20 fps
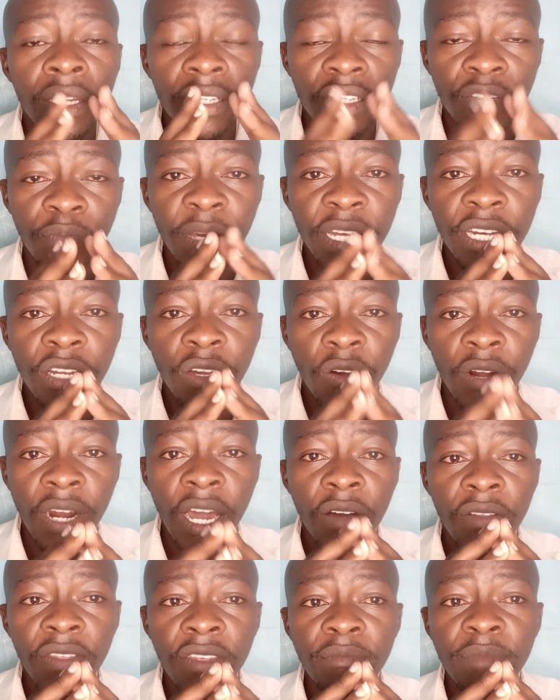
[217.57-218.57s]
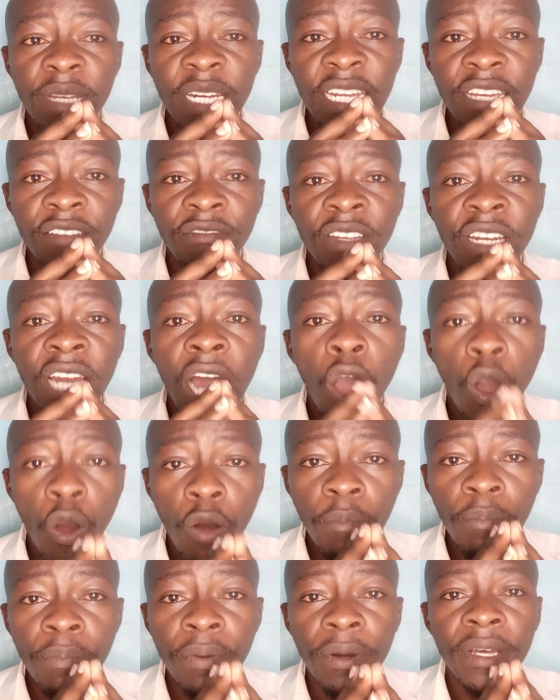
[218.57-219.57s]
depending on how they believe, in a
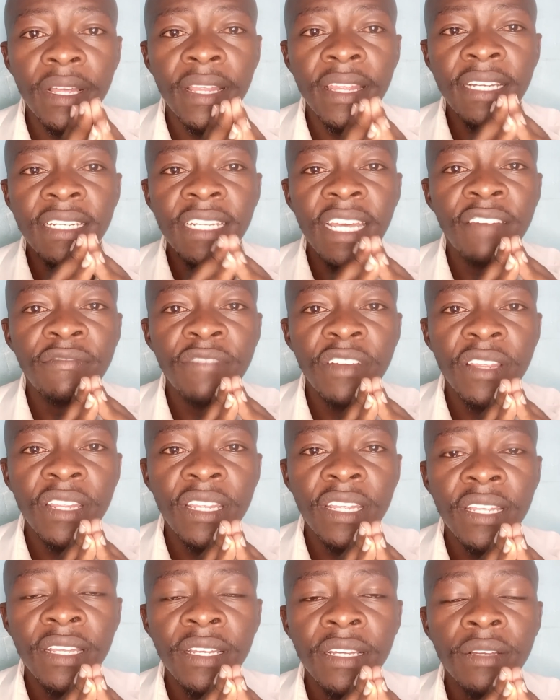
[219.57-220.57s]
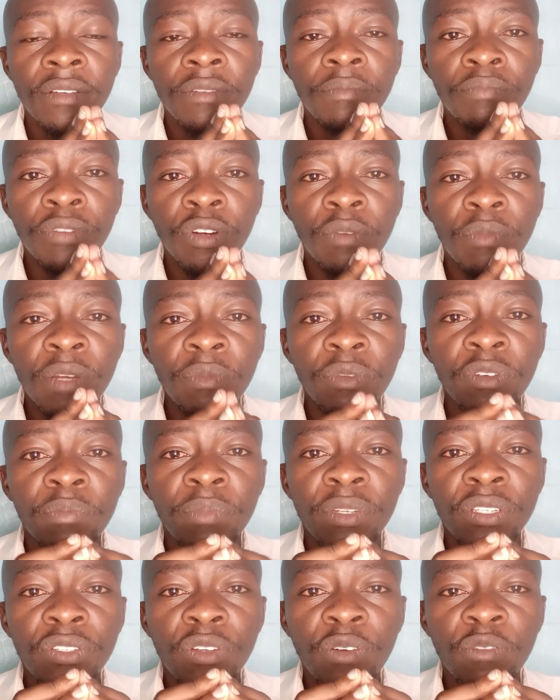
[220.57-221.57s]
hope that everything problem will
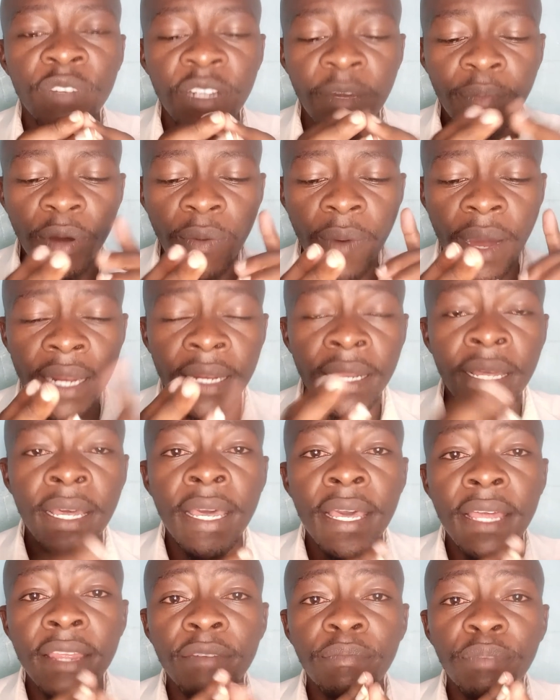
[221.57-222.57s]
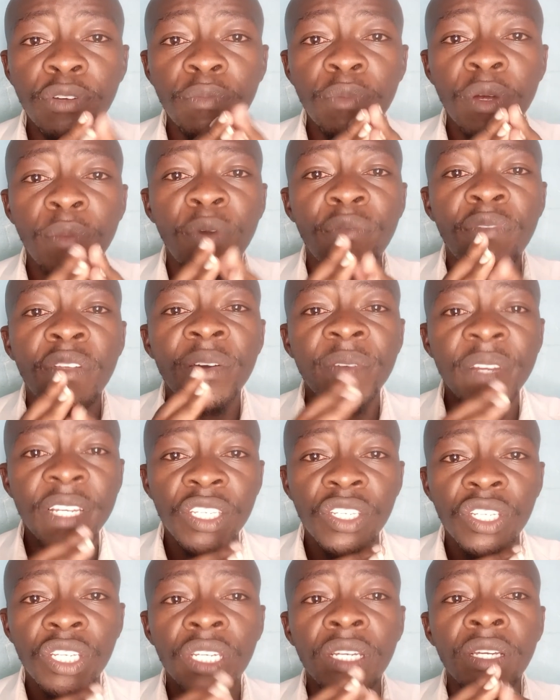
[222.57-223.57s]
be solved. Number one, the problem of the
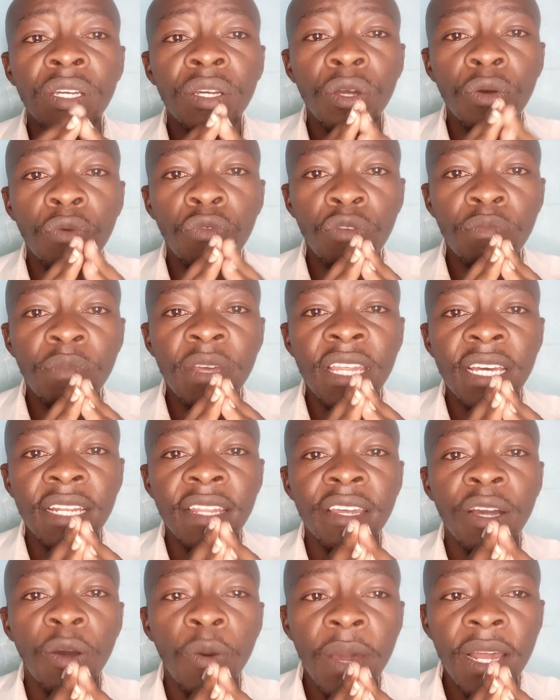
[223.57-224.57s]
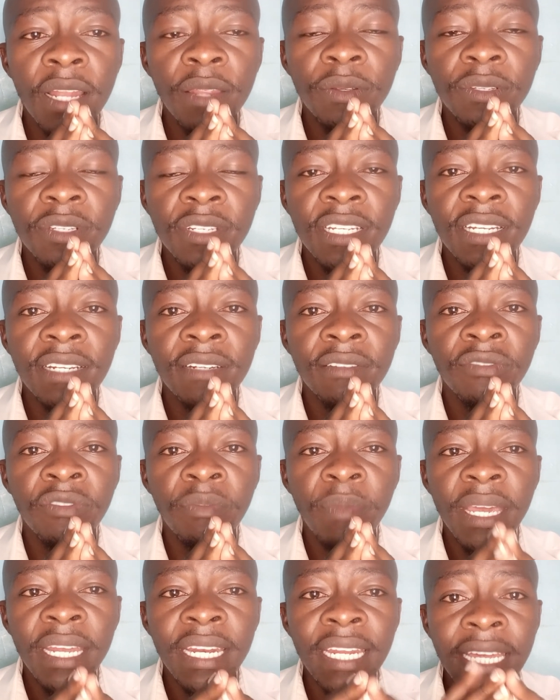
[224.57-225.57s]
rich will be that their wealth is still to
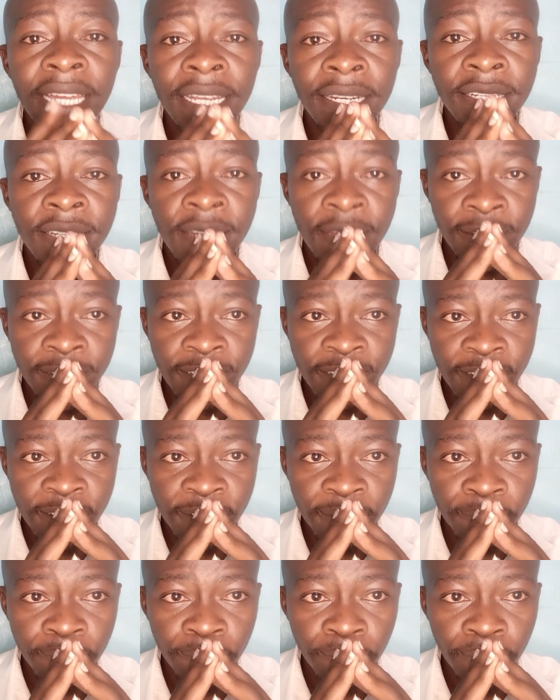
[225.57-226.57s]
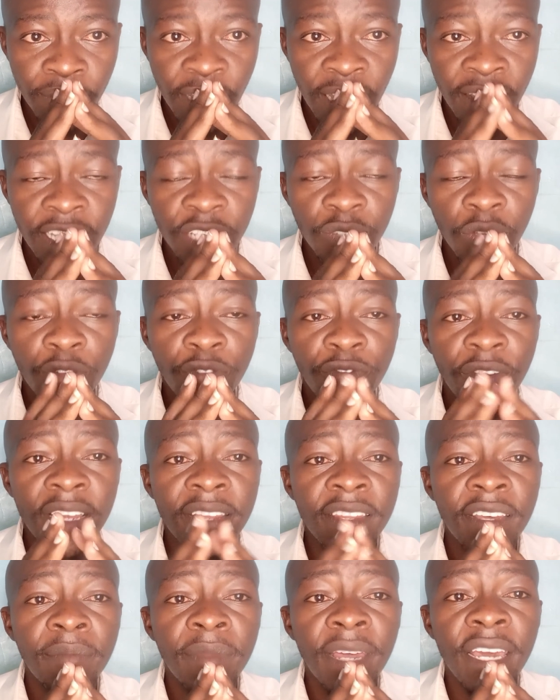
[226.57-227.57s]
remain intact. That's why you
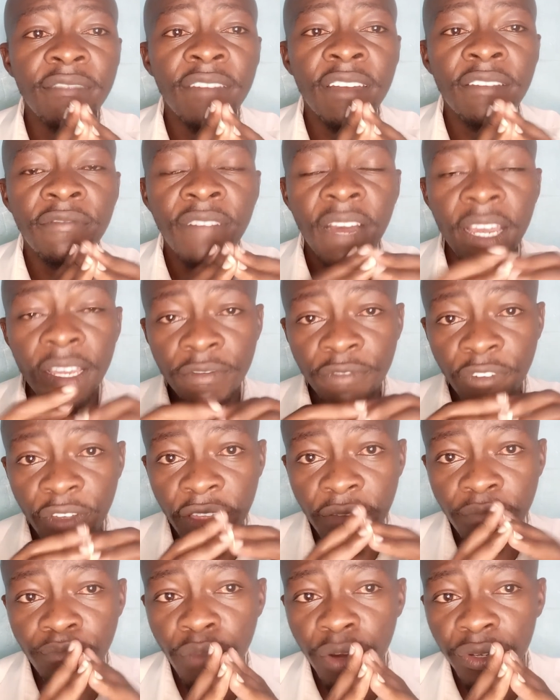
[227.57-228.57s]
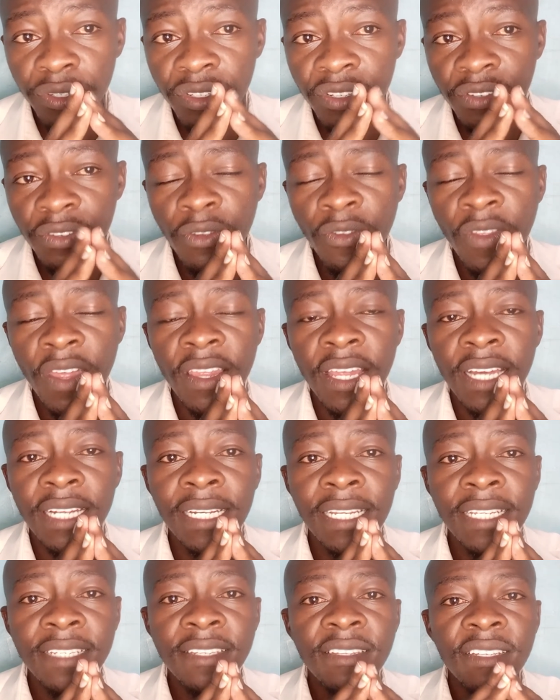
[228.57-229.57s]
find them, they're even buying for the post so that
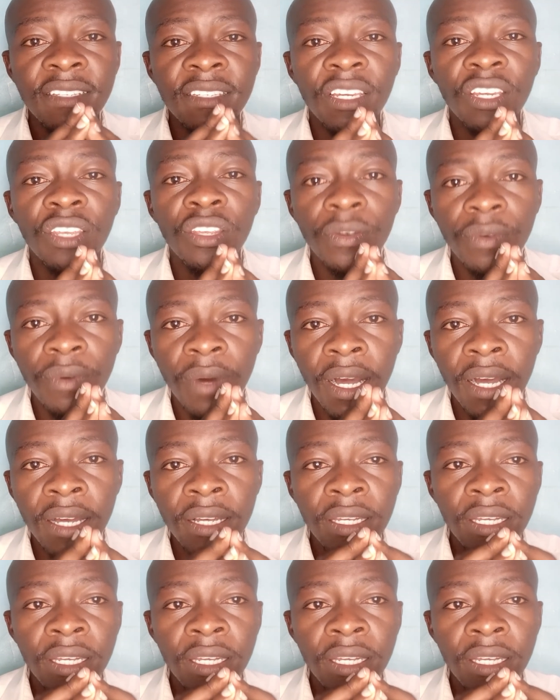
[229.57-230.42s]
at least they secure